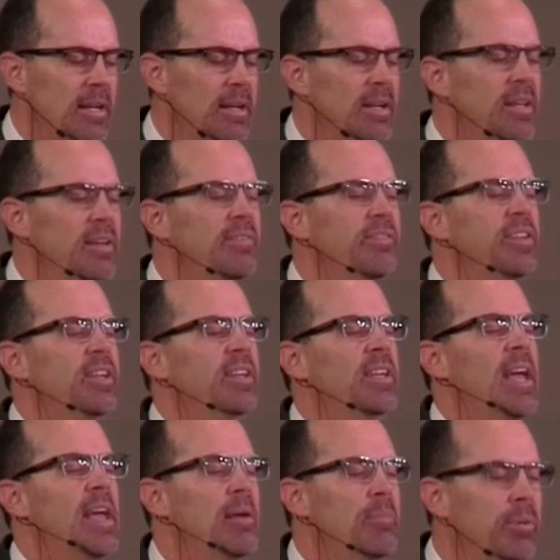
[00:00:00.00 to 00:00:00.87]
They live in
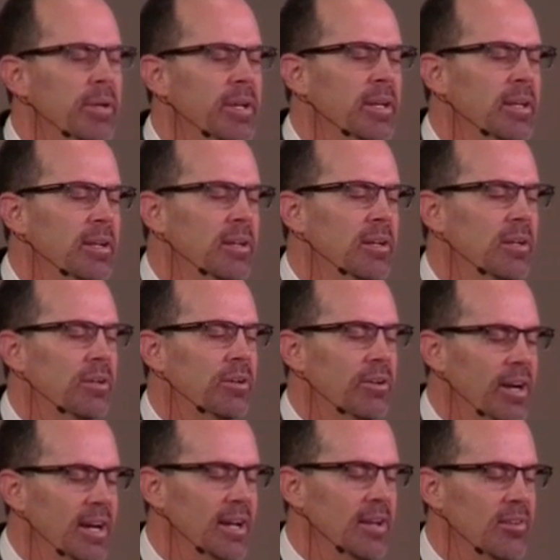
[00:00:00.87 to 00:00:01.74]
enabling
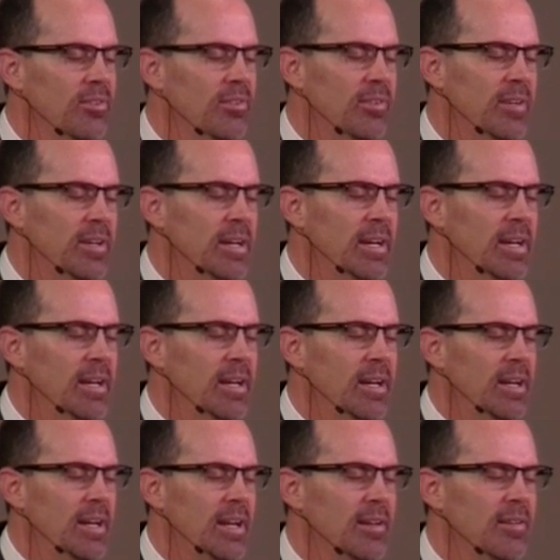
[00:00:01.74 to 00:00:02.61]
grace
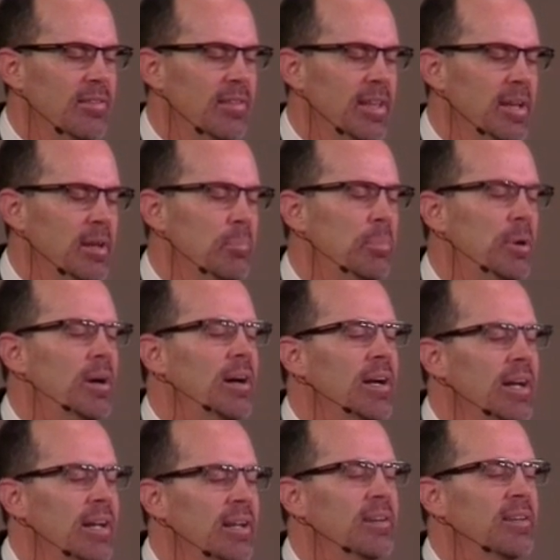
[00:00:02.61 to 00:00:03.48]
as they
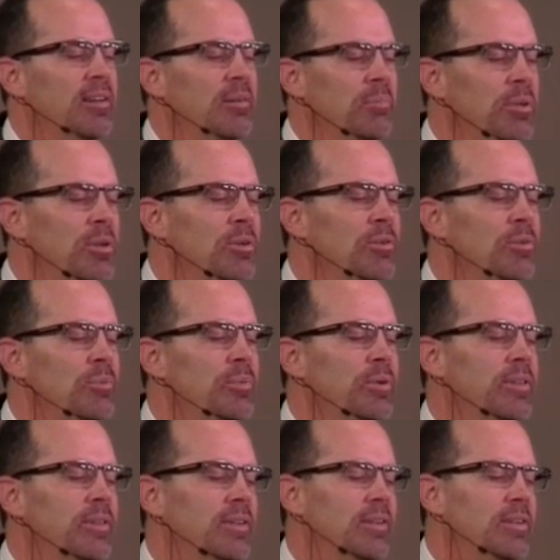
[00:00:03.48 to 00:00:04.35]
abide and commune
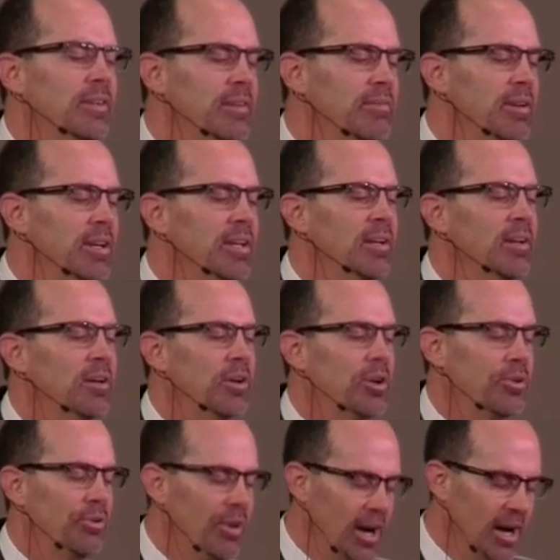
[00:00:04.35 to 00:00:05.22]
with the living
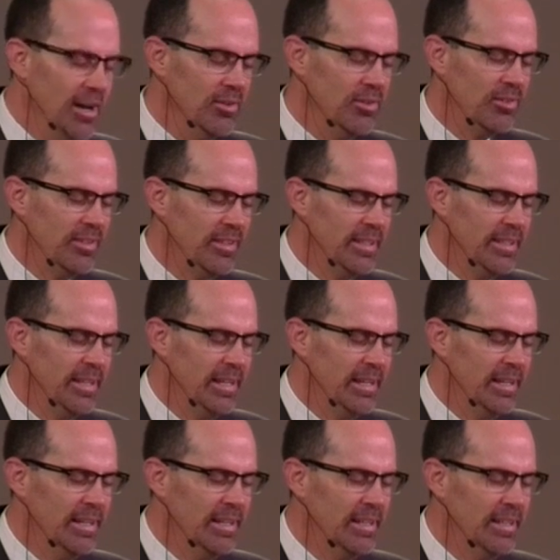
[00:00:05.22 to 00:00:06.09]
Christ
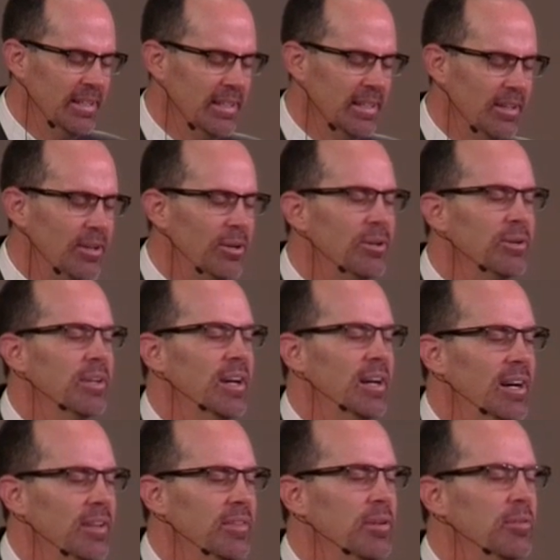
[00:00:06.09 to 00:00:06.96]
oh
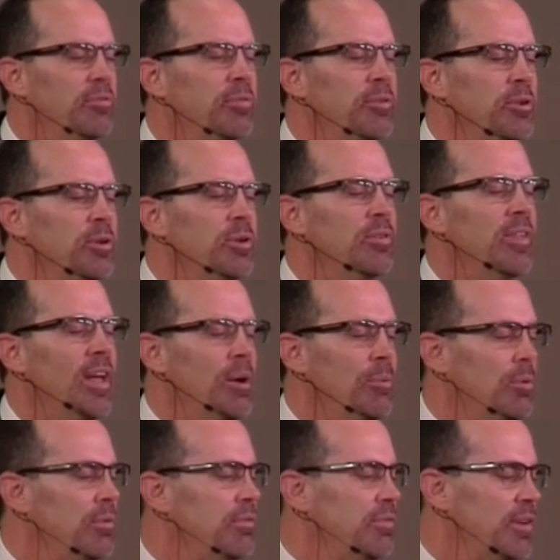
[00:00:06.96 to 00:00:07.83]
God, the fruit
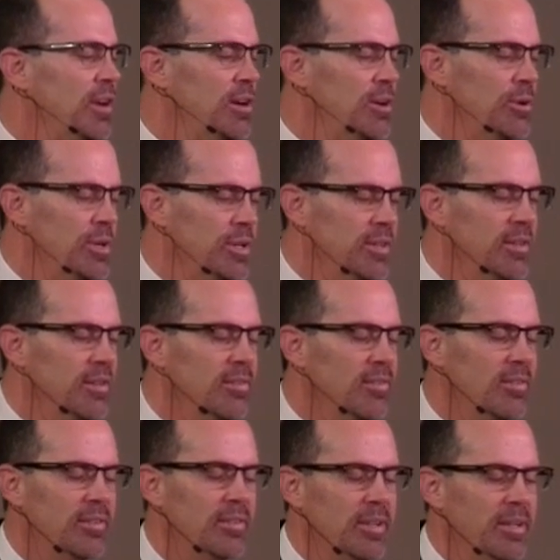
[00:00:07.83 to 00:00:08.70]
that will flow in
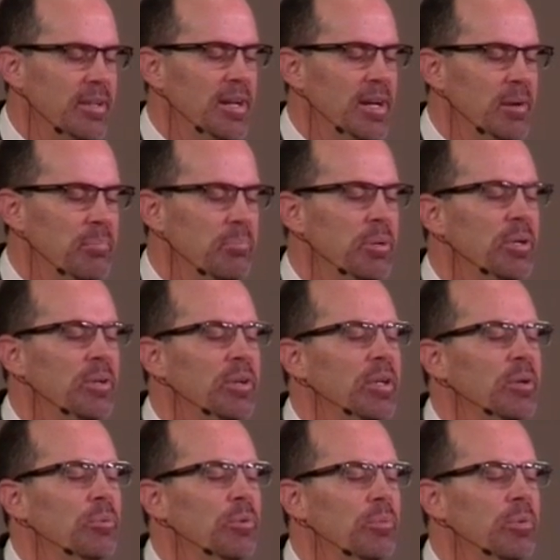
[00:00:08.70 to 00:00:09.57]
this uh,
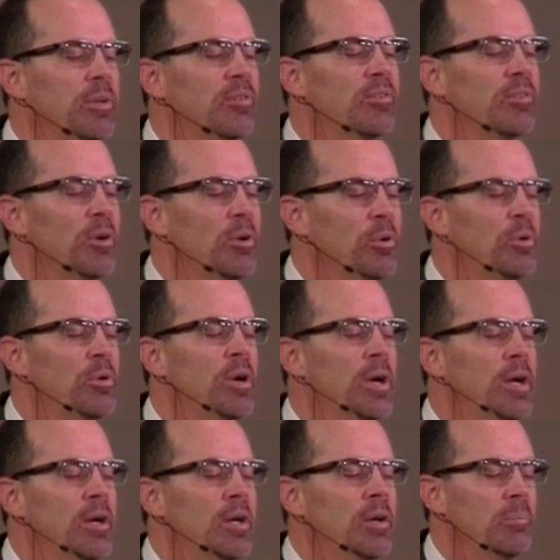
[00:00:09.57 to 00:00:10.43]
building will be so
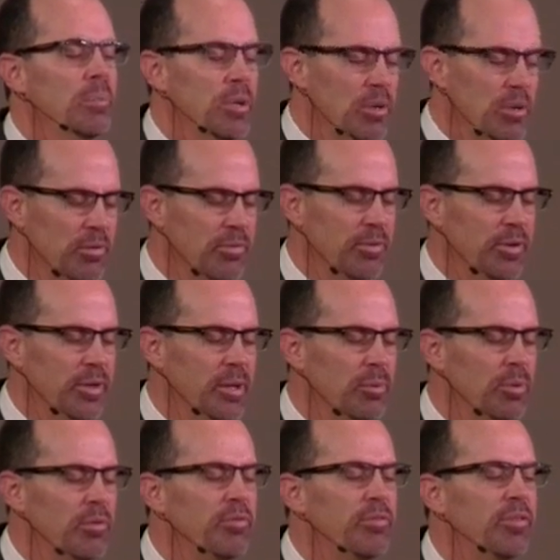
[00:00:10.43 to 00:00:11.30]
beautiful.
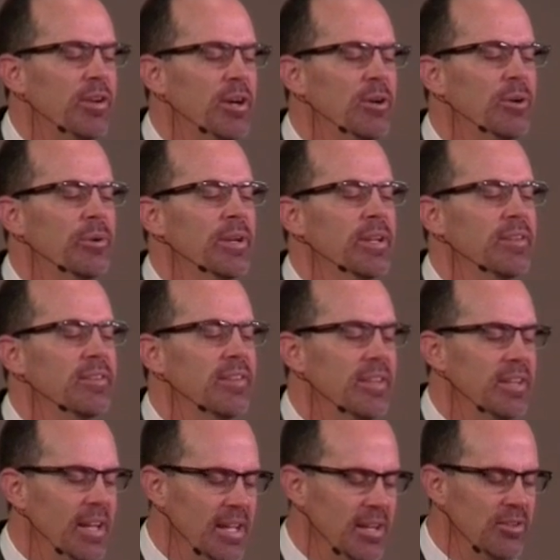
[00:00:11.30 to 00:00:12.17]
It will flow into
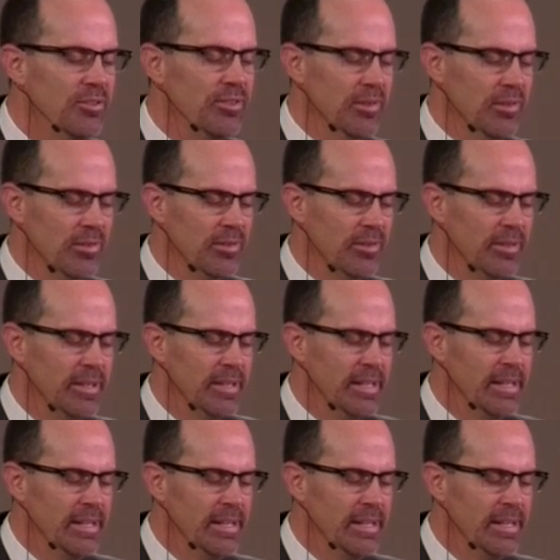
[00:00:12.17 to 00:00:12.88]
the nations.